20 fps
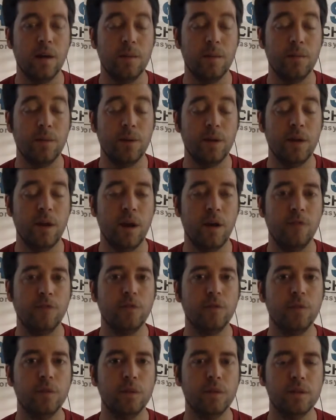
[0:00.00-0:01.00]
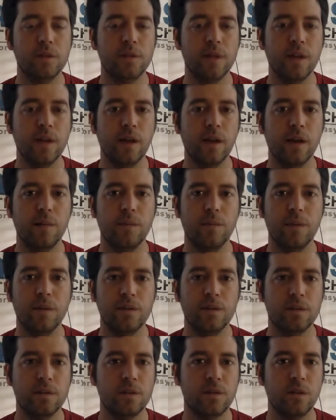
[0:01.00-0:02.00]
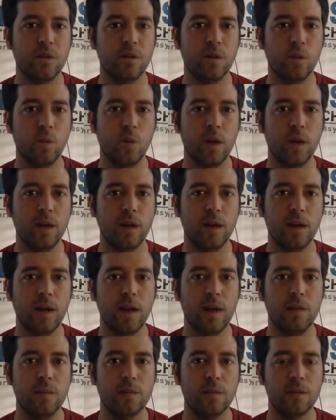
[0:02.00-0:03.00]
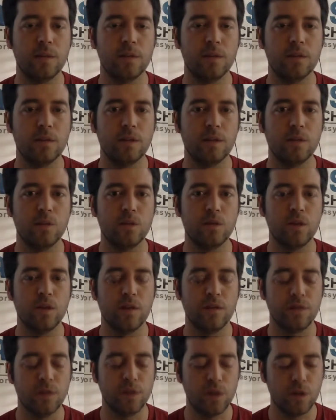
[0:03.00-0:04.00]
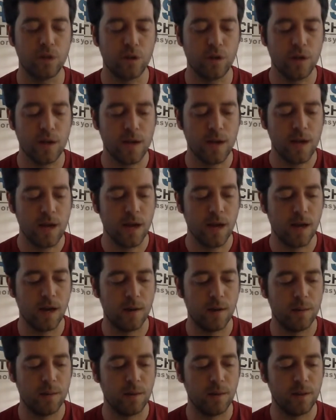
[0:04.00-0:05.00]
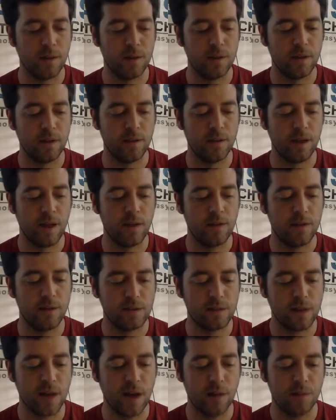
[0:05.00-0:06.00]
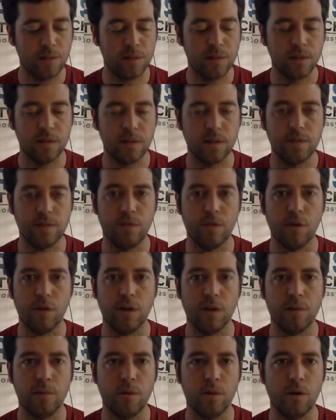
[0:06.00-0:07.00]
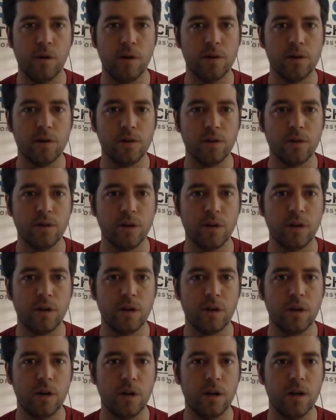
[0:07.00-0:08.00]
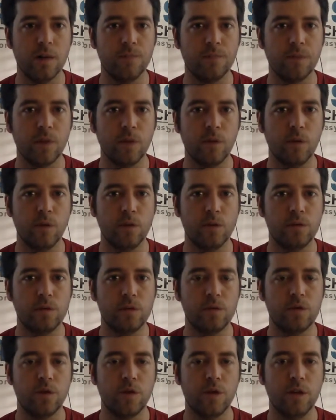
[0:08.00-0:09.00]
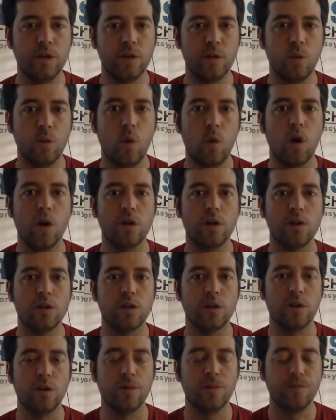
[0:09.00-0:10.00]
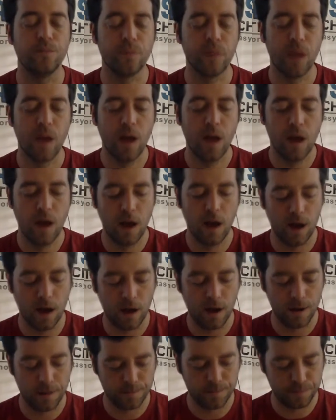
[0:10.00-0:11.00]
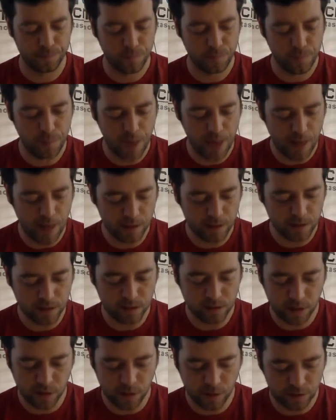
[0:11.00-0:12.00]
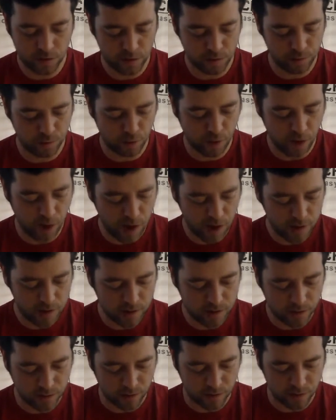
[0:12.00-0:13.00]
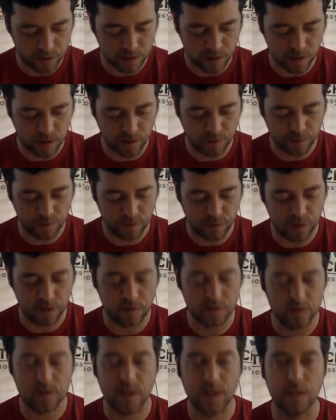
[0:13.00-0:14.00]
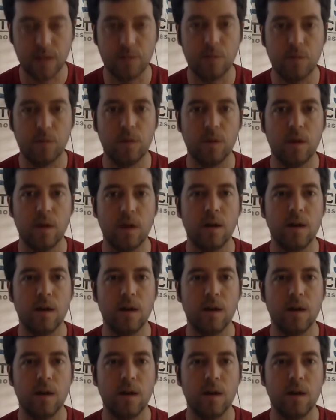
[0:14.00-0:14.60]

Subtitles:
pretty comfortably stay up. They just started winning games. That's what you have to do, and they haven't stopped. And Vardy and Mahrez are a real treat to watch. So Palace is another surprise. They're sitting 5th in the table.